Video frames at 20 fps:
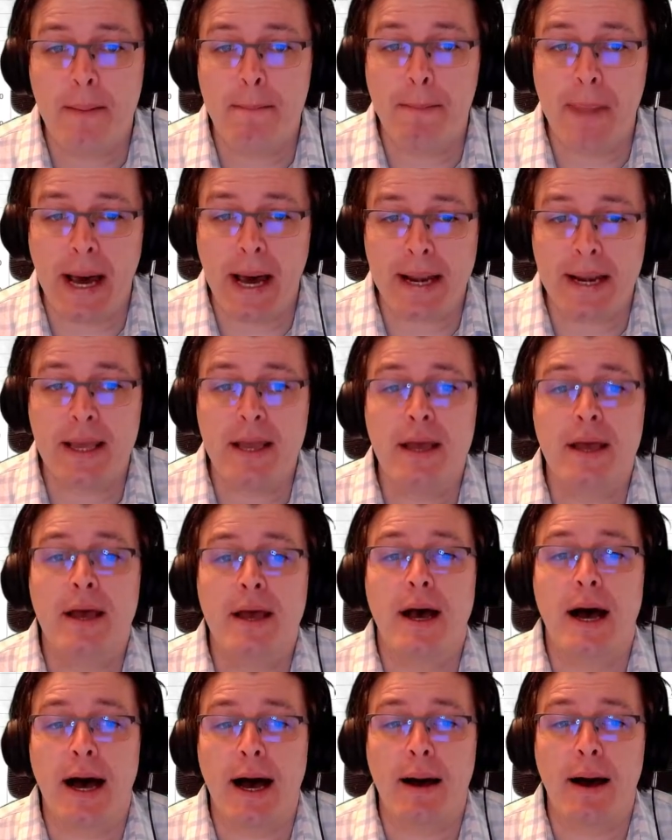But
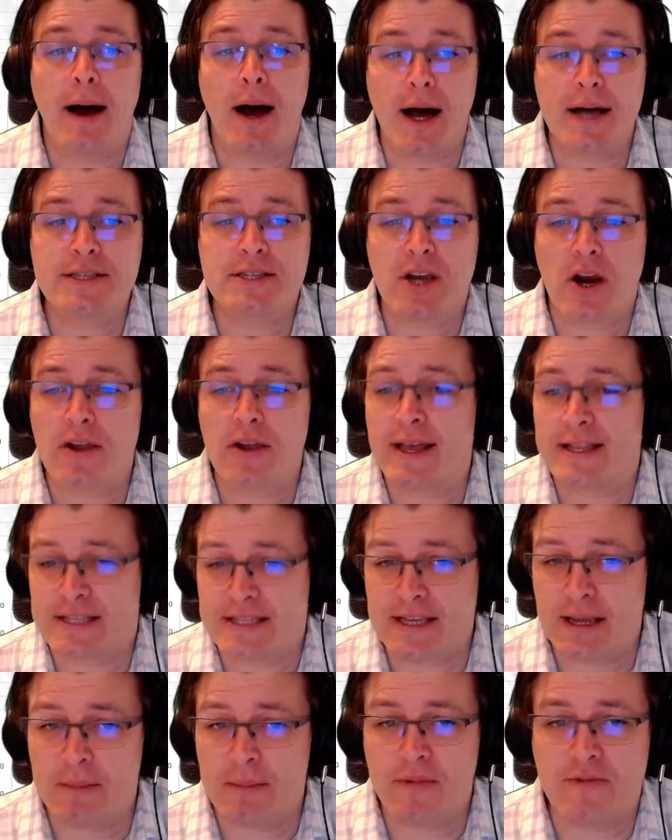odds are that
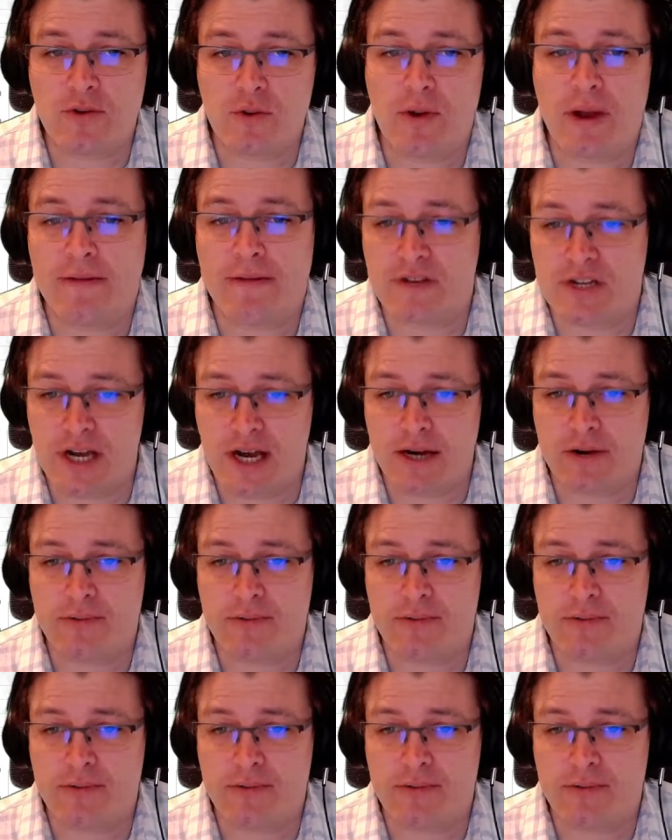some of you have done a